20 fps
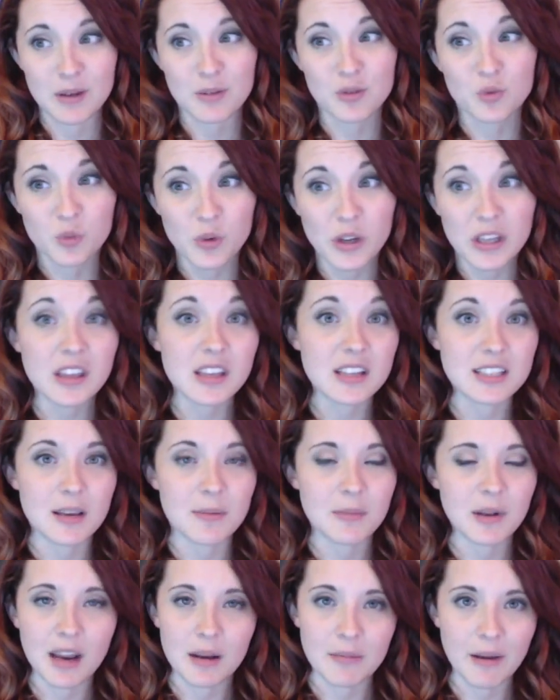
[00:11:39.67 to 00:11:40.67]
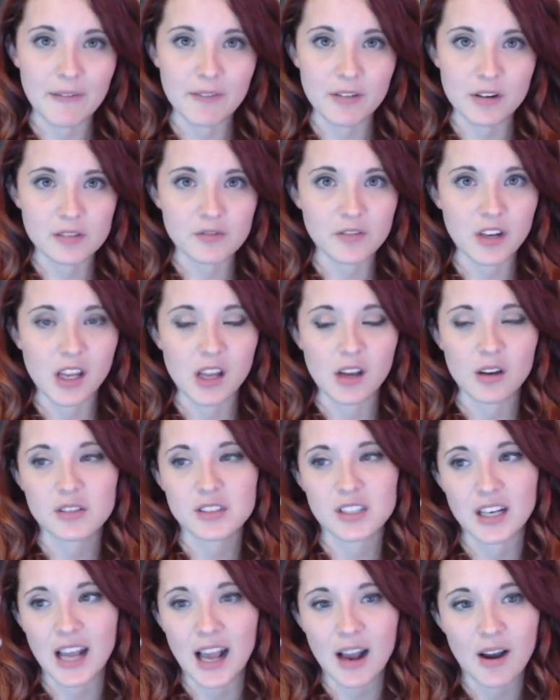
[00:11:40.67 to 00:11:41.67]
I was really timid in my first
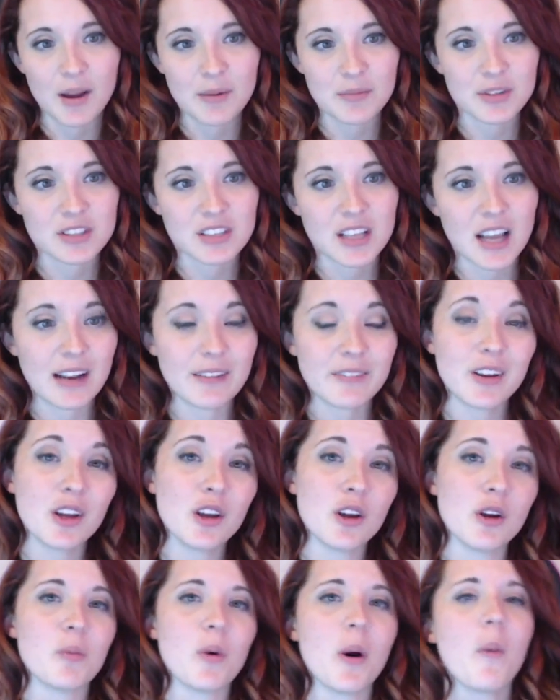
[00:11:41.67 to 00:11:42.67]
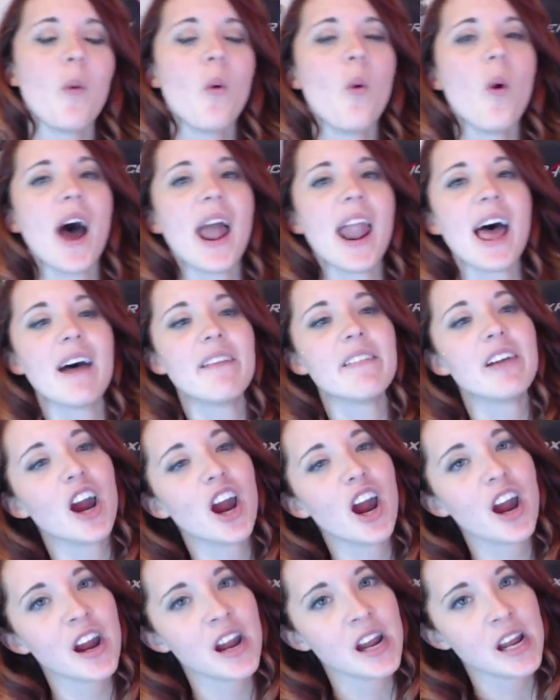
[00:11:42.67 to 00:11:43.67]
videos and now I'm just kind of a goob, but
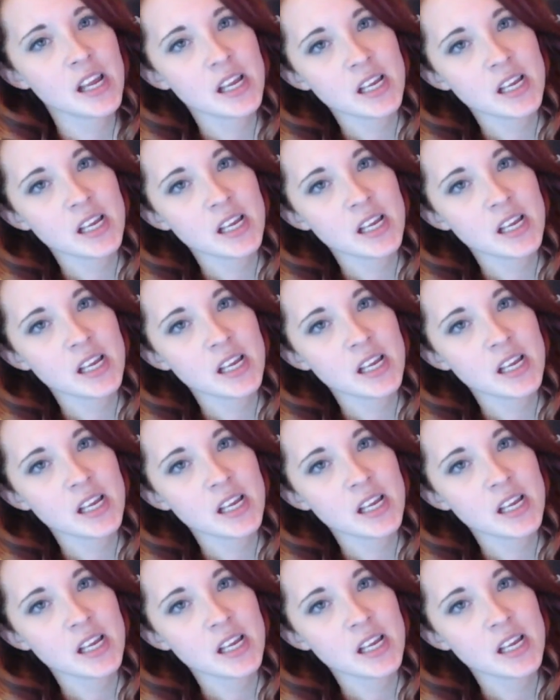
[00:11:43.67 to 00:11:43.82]
whatever.